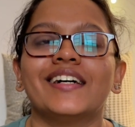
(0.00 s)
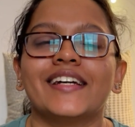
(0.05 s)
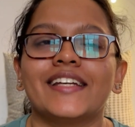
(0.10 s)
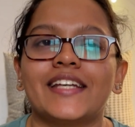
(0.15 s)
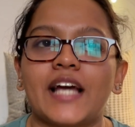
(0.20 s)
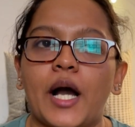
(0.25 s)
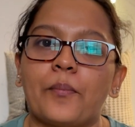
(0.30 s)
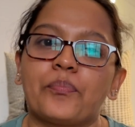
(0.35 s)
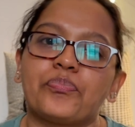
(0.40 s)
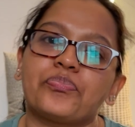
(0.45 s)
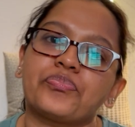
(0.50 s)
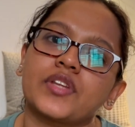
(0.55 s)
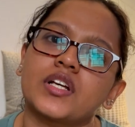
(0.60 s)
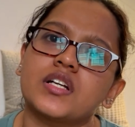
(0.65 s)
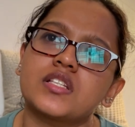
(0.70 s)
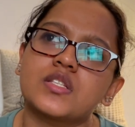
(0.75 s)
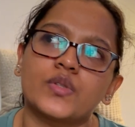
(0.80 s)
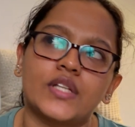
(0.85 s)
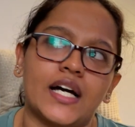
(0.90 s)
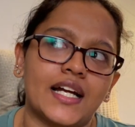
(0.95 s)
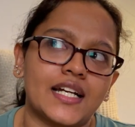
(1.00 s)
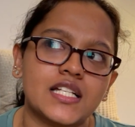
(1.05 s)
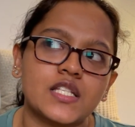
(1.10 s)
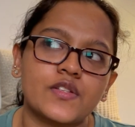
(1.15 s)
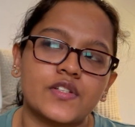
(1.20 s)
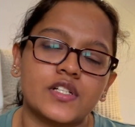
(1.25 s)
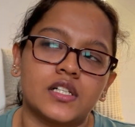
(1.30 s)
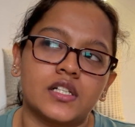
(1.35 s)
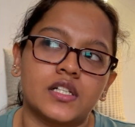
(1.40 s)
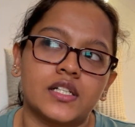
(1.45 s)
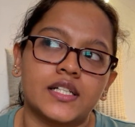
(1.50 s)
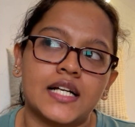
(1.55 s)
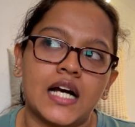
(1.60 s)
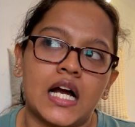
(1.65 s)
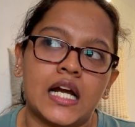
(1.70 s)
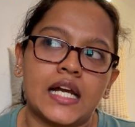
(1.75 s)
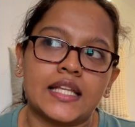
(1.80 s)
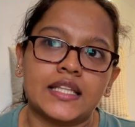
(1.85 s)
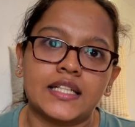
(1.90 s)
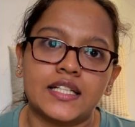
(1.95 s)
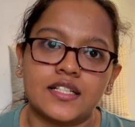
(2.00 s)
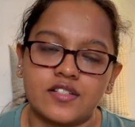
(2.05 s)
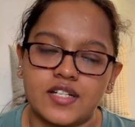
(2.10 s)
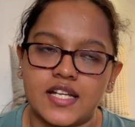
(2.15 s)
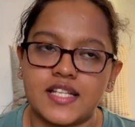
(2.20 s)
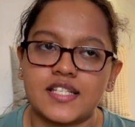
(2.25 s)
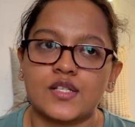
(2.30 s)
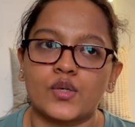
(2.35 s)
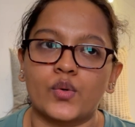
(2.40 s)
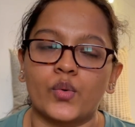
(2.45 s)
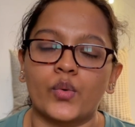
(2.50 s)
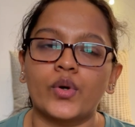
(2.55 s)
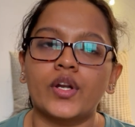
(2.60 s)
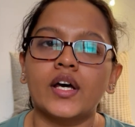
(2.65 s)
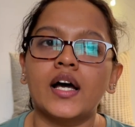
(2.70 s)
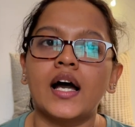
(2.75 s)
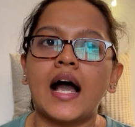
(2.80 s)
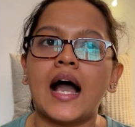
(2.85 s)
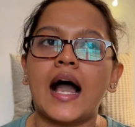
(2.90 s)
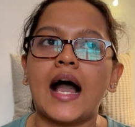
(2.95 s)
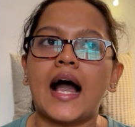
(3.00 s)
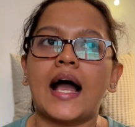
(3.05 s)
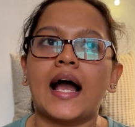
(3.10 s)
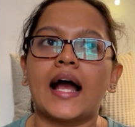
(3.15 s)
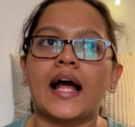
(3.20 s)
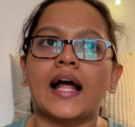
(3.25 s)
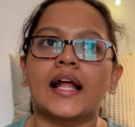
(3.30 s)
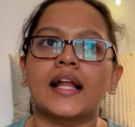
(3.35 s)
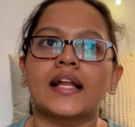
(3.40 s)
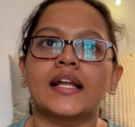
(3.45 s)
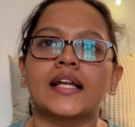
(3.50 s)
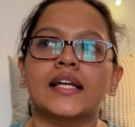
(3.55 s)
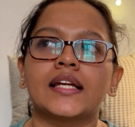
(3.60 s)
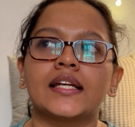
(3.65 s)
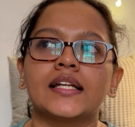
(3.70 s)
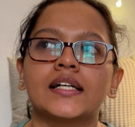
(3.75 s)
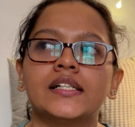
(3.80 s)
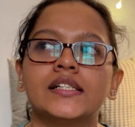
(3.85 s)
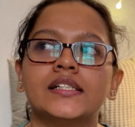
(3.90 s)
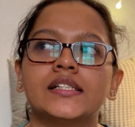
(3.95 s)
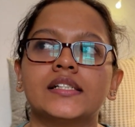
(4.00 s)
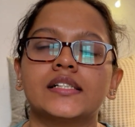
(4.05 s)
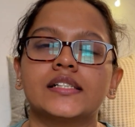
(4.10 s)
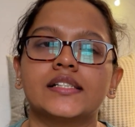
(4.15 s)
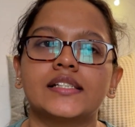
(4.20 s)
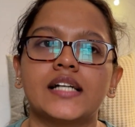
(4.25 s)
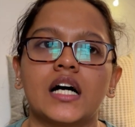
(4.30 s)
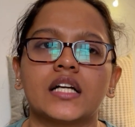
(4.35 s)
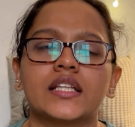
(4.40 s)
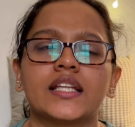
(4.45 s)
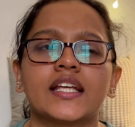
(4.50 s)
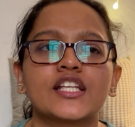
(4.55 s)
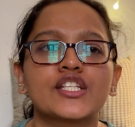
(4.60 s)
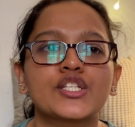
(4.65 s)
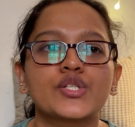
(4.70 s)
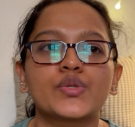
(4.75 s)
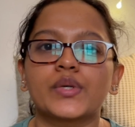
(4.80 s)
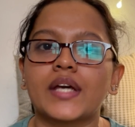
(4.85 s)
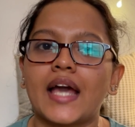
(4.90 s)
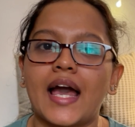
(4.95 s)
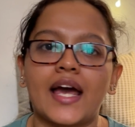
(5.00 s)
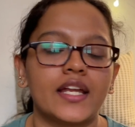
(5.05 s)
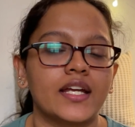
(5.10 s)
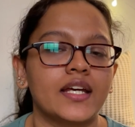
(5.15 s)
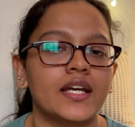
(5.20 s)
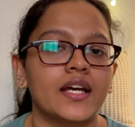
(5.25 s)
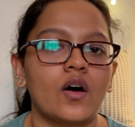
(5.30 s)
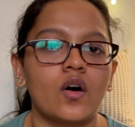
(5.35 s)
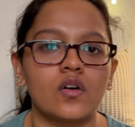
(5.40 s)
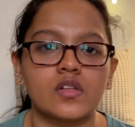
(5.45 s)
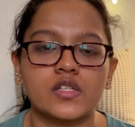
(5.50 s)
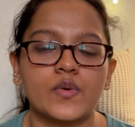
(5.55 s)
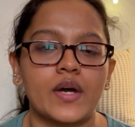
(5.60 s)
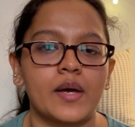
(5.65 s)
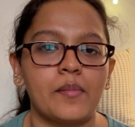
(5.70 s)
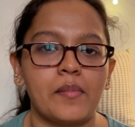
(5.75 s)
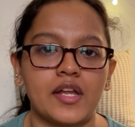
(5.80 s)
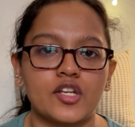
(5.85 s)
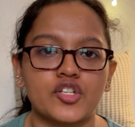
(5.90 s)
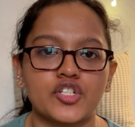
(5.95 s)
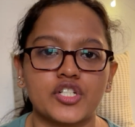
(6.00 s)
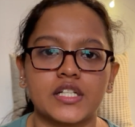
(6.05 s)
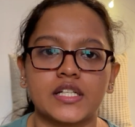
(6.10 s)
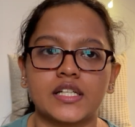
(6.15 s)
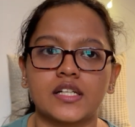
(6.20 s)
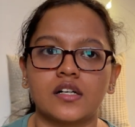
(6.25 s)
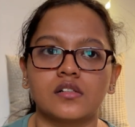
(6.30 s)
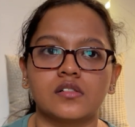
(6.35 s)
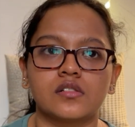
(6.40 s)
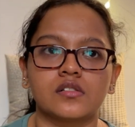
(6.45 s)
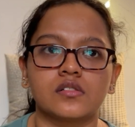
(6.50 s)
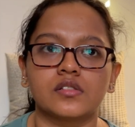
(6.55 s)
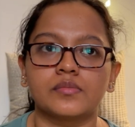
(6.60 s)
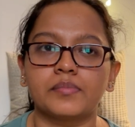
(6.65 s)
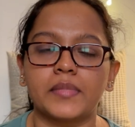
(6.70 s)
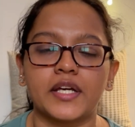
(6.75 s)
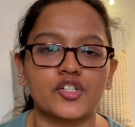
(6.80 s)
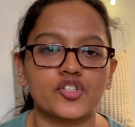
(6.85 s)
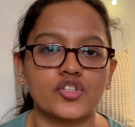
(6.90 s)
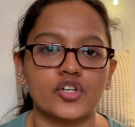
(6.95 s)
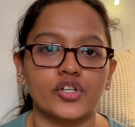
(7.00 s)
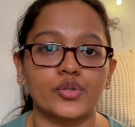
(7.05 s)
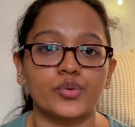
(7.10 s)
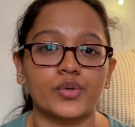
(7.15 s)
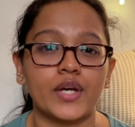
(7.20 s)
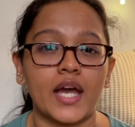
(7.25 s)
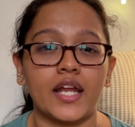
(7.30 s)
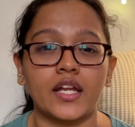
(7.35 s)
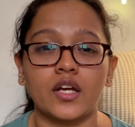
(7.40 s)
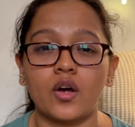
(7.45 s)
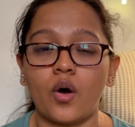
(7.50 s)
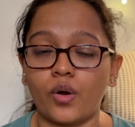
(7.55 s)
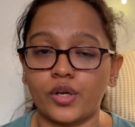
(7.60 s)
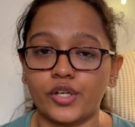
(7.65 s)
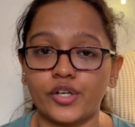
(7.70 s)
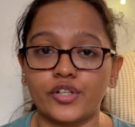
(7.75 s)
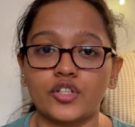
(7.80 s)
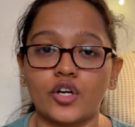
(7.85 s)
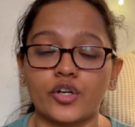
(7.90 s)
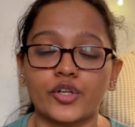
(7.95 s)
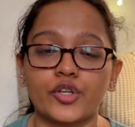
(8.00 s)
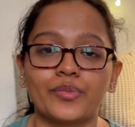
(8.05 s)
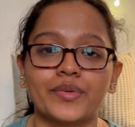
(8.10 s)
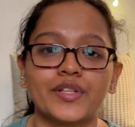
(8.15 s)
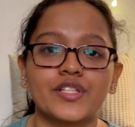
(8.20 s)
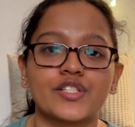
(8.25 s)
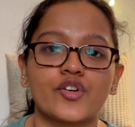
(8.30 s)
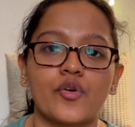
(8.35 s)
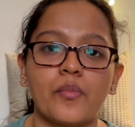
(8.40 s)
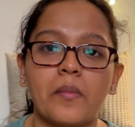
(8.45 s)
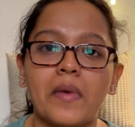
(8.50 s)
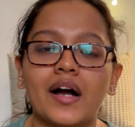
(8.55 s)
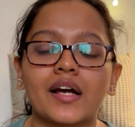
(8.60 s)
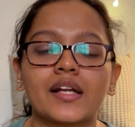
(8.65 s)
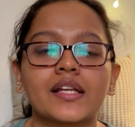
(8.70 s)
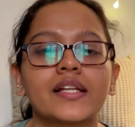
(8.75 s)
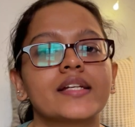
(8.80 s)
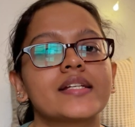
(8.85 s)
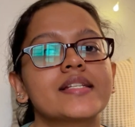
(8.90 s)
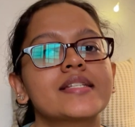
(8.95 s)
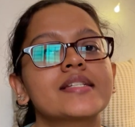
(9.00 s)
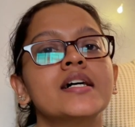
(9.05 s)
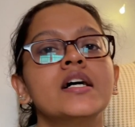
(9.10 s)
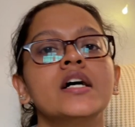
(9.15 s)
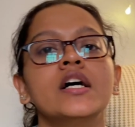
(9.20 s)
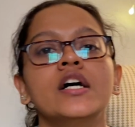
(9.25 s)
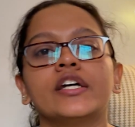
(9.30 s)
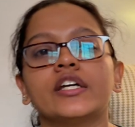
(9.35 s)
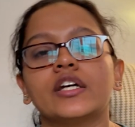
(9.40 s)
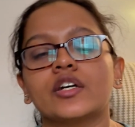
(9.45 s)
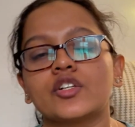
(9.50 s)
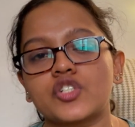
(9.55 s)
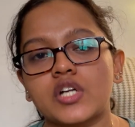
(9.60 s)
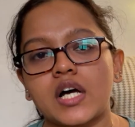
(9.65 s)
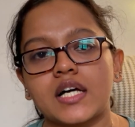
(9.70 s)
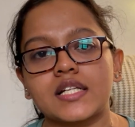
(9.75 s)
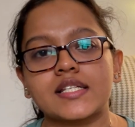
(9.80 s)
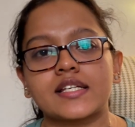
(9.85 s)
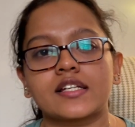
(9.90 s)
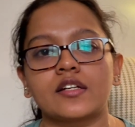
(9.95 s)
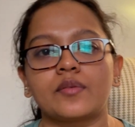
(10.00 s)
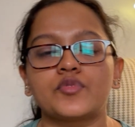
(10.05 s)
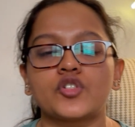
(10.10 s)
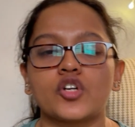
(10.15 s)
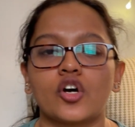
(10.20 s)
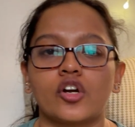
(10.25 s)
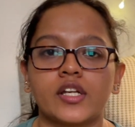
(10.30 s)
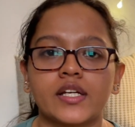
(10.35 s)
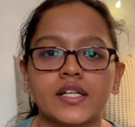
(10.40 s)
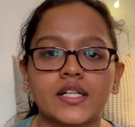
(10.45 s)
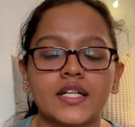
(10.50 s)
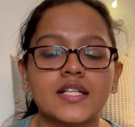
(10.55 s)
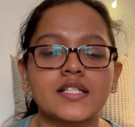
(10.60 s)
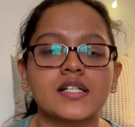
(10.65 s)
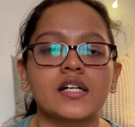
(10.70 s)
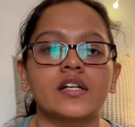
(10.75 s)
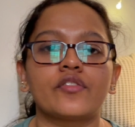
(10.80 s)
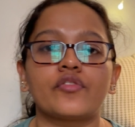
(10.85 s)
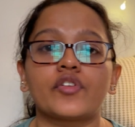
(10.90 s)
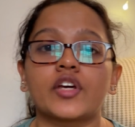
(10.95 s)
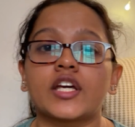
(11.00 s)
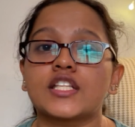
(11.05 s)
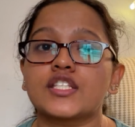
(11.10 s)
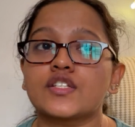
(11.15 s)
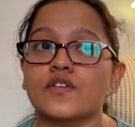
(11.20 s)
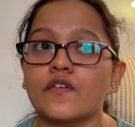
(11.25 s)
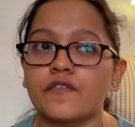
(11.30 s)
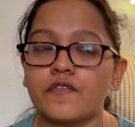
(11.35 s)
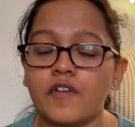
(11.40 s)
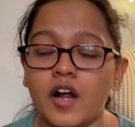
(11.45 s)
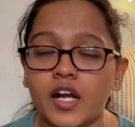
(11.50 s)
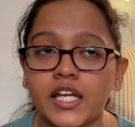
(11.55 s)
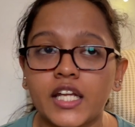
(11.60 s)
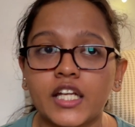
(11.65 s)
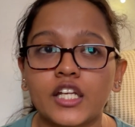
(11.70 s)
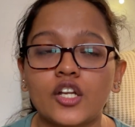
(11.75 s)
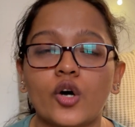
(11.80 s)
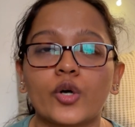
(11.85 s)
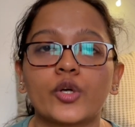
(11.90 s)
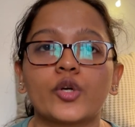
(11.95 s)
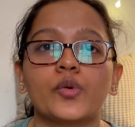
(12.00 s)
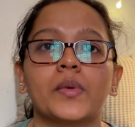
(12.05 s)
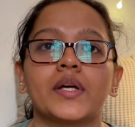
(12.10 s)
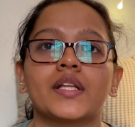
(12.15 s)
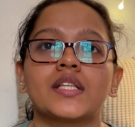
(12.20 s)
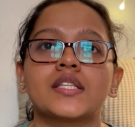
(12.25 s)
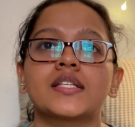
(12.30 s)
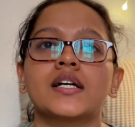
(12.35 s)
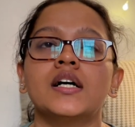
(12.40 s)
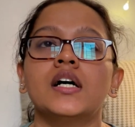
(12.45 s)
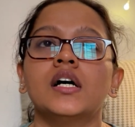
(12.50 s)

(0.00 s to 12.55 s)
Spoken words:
Yeah, so that is regarding the dress code. And yeah, things to carry also I mentioned, make sure you carry all your documents, your mark list, your transcript, your degree certificates, your funding documents,